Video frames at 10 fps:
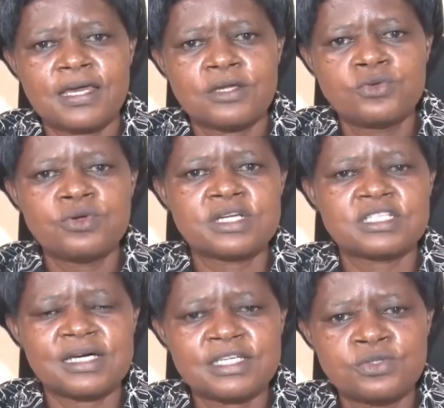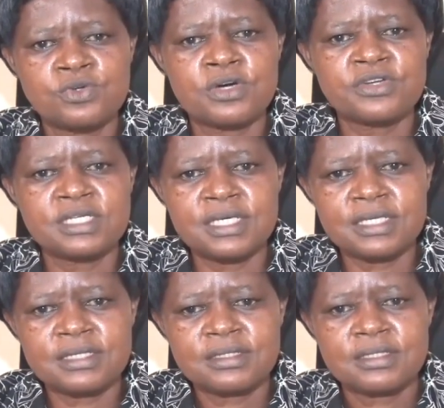do your research, do your reading,
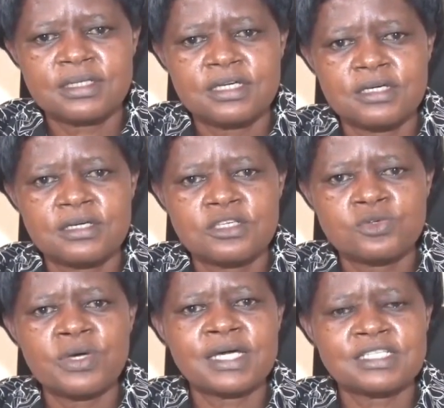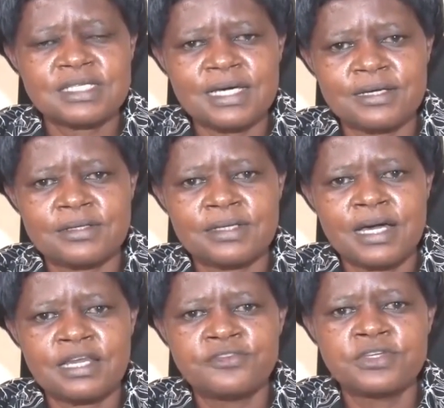to excel
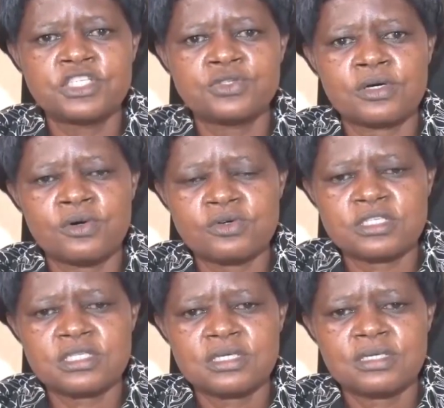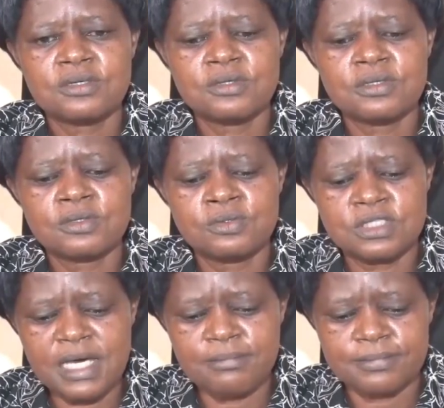and finish your course on
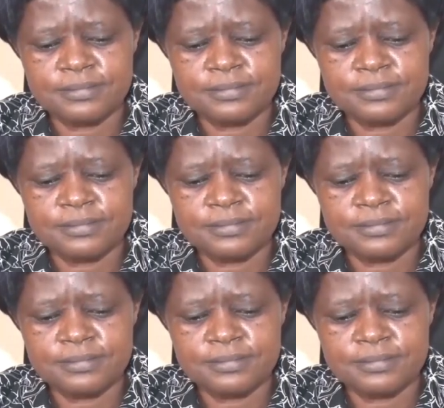time.